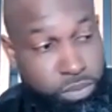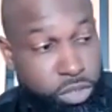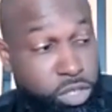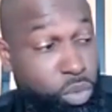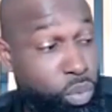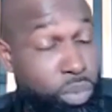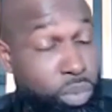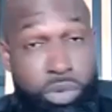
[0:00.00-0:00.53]

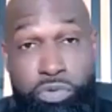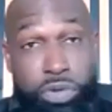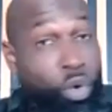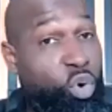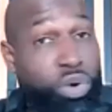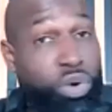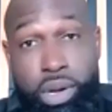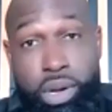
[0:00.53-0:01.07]
So we would
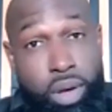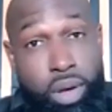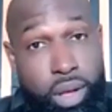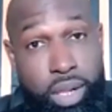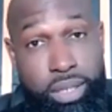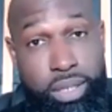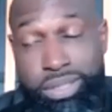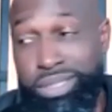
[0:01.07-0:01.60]
record our
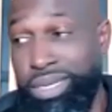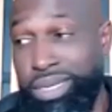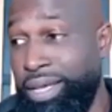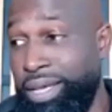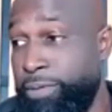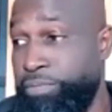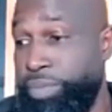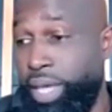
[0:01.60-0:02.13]
calls,
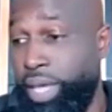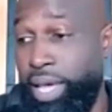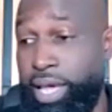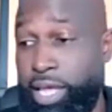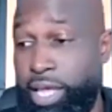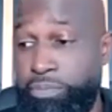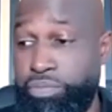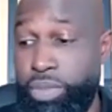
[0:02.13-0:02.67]

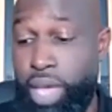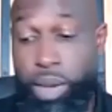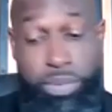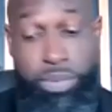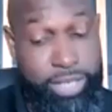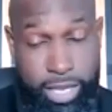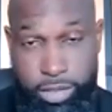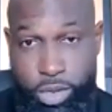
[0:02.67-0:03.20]
and I
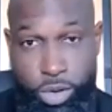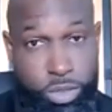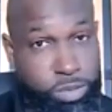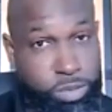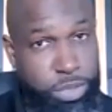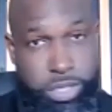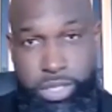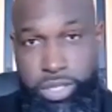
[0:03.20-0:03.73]
would take notes,
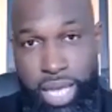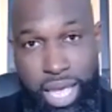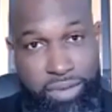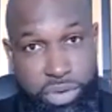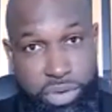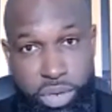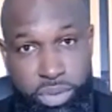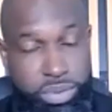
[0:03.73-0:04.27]
put it in
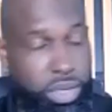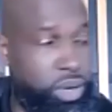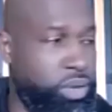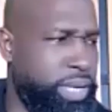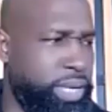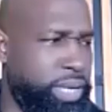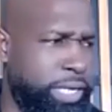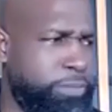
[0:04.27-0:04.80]
Evernote, the
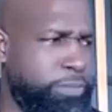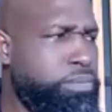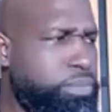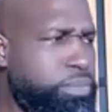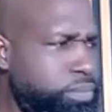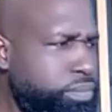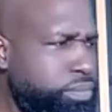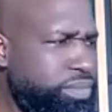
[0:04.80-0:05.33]
whole nine.
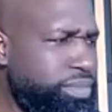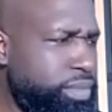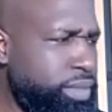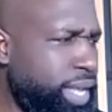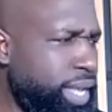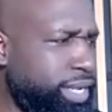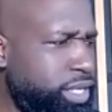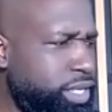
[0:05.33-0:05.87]

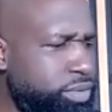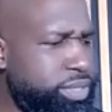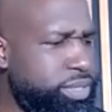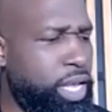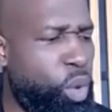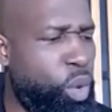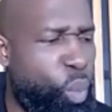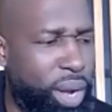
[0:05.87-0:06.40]
And he was
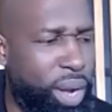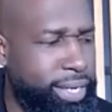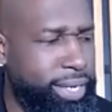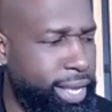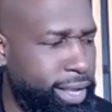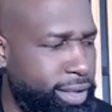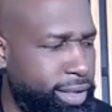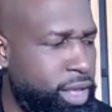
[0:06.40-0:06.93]
like, one
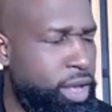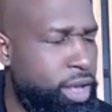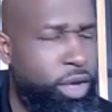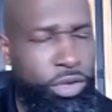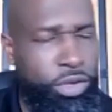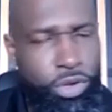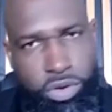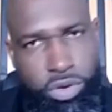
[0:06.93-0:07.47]
day
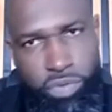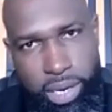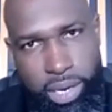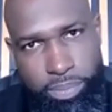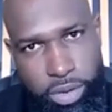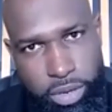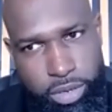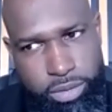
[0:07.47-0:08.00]
you're going to write a
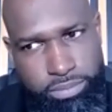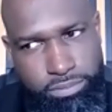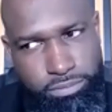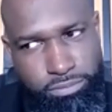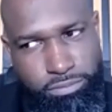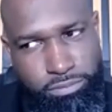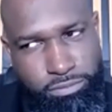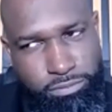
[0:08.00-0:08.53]
book.
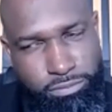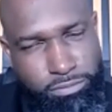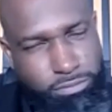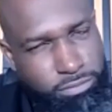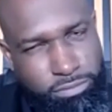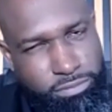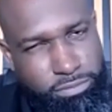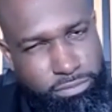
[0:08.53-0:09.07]

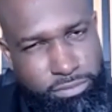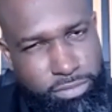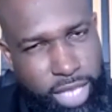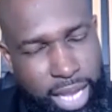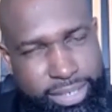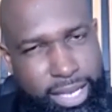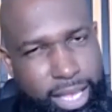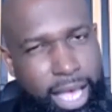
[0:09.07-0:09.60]
I
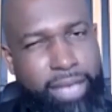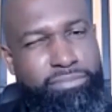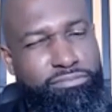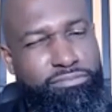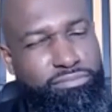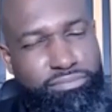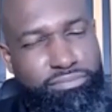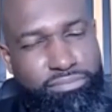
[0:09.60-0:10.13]
was like, I
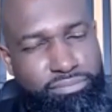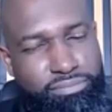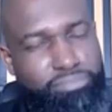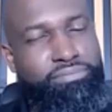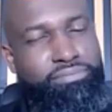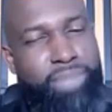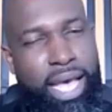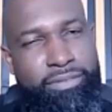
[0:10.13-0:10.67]

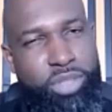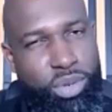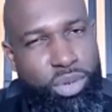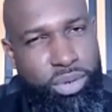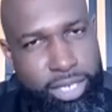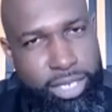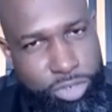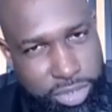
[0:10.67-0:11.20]
have
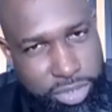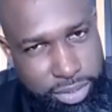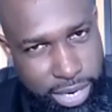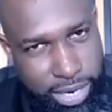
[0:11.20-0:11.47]
no interest in